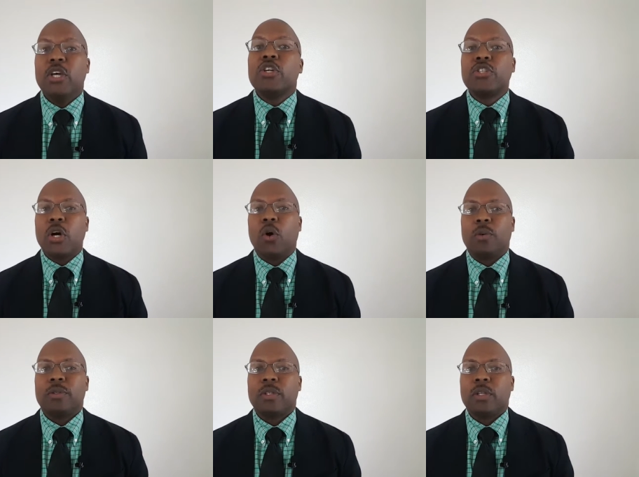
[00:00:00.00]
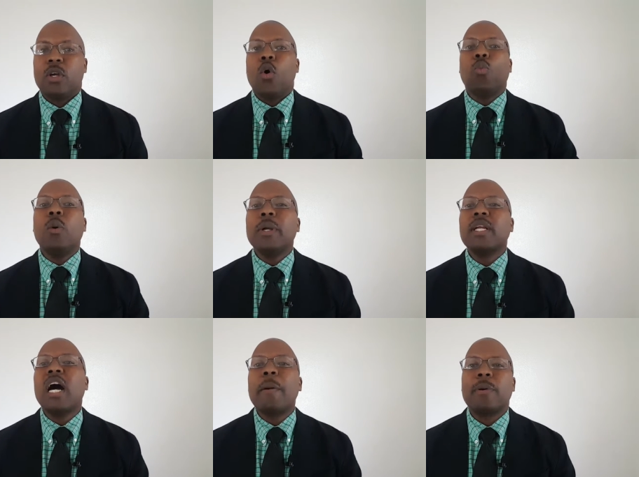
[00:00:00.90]
So, what would
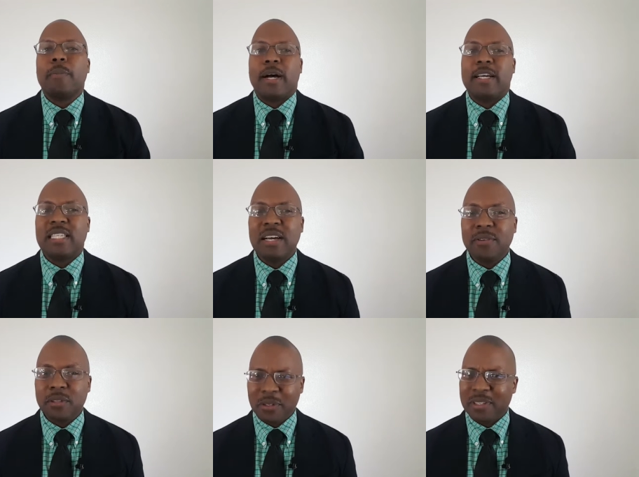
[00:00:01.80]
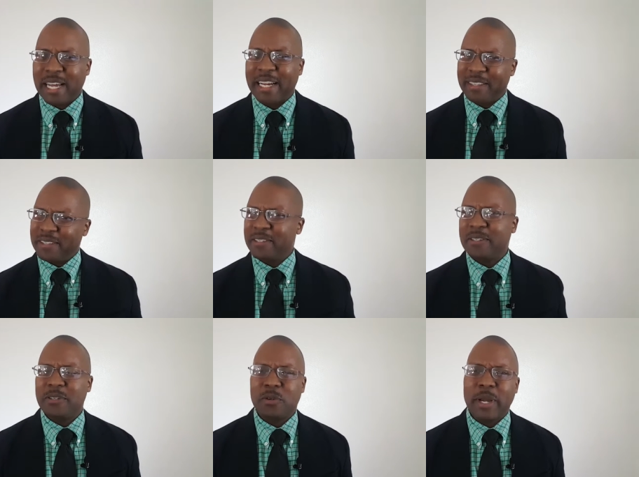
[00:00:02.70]
compromise have looked like in this
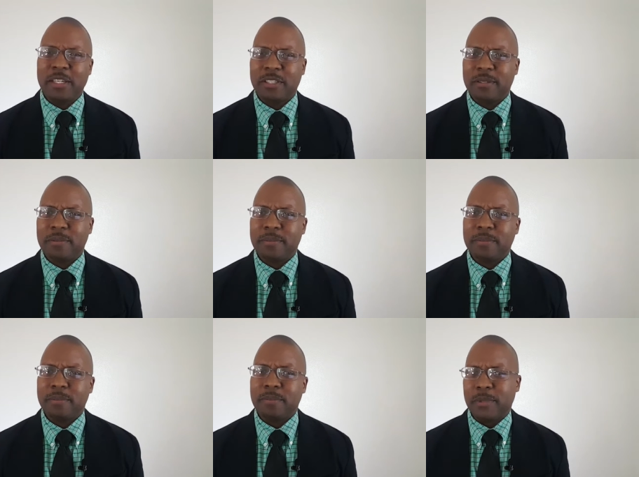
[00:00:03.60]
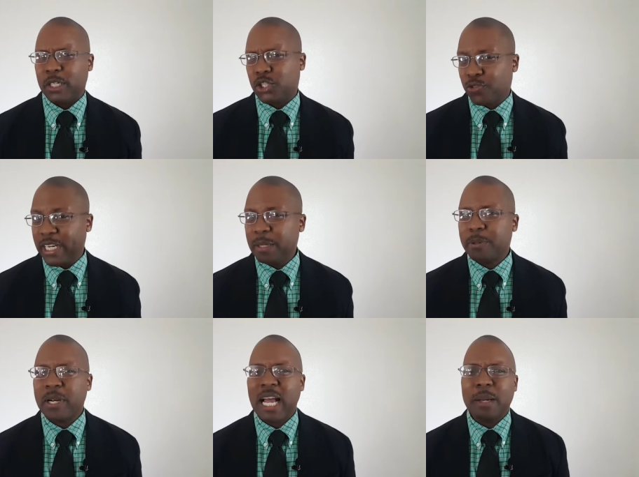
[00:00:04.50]
situation? A treaty,
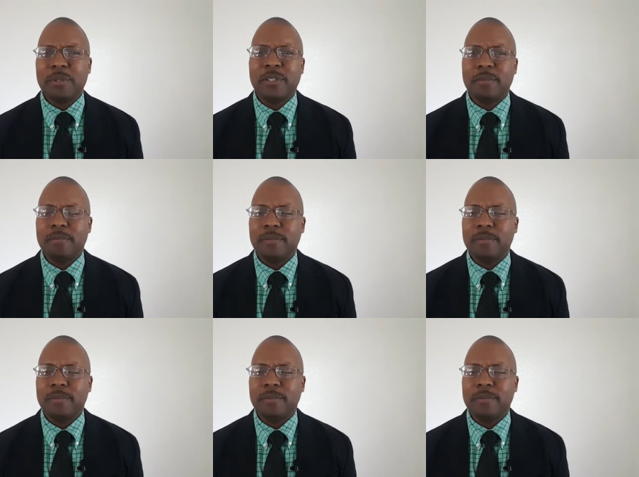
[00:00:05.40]
perhaps?